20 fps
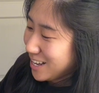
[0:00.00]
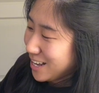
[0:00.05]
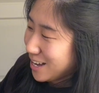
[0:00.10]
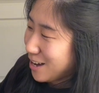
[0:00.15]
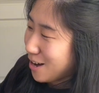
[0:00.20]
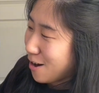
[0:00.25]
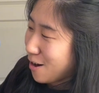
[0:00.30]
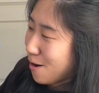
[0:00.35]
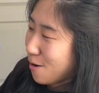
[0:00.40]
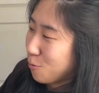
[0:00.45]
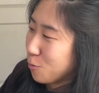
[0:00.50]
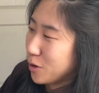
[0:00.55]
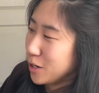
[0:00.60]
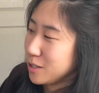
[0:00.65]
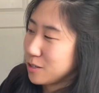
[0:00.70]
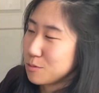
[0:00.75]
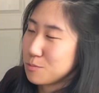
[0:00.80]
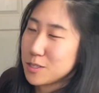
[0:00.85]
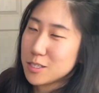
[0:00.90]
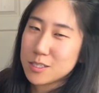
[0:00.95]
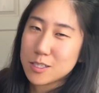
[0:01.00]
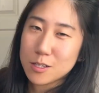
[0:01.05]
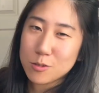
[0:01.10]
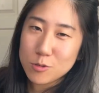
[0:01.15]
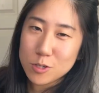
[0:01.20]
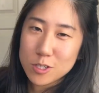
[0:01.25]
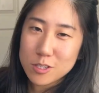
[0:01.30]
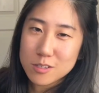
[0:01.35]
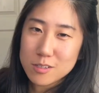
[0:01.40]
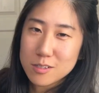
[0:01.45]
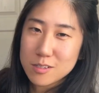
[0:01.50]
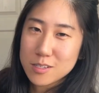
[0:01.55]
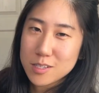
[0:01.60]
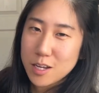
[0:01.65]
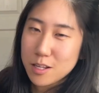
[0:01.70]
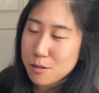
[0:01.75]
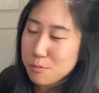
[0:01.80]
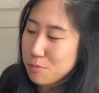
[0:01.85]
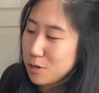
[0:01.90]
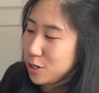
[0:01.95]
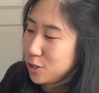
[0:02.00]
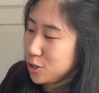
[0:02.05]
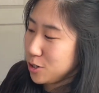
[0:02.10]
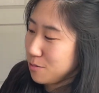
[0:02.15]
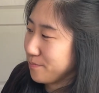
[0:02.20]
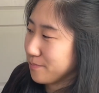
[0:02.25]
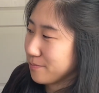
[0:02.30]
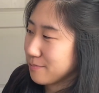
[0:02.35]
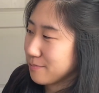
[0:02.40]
One is missing, which is The Silent Patient.